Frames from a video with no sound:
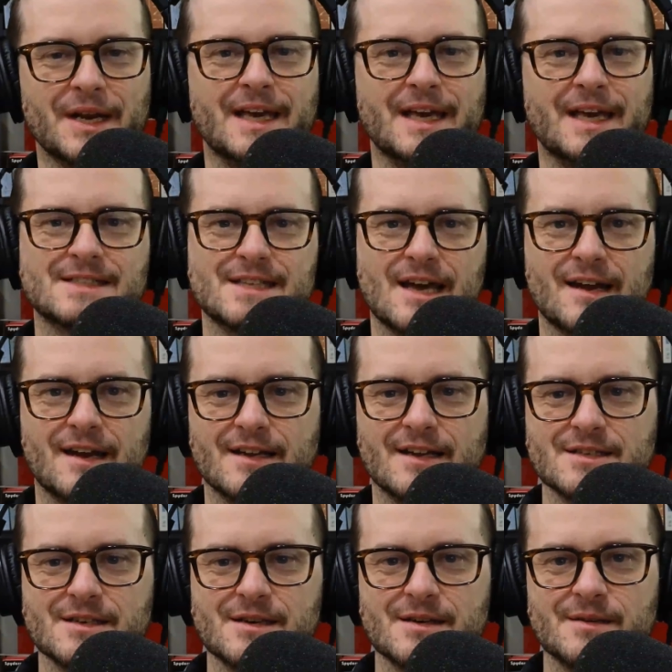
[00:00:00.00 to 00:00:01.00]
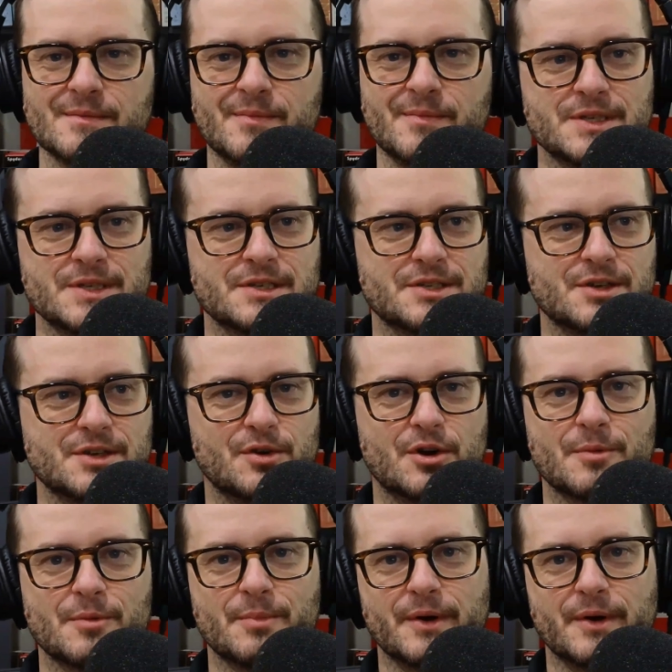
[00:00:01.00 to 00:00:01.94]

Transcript: against that as a business owner,